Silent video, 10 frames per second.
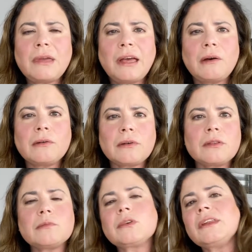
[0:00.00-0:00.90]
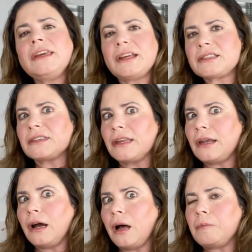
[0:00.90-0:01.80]
algorithm really gets
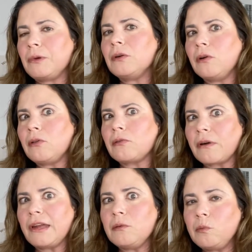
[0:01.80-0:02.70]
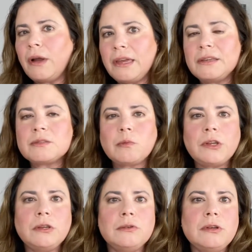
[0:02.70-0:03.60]
lit up in all the right ways
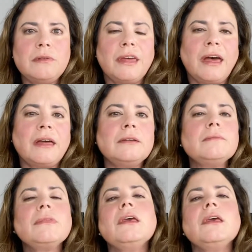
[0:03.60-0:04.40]
when you do that.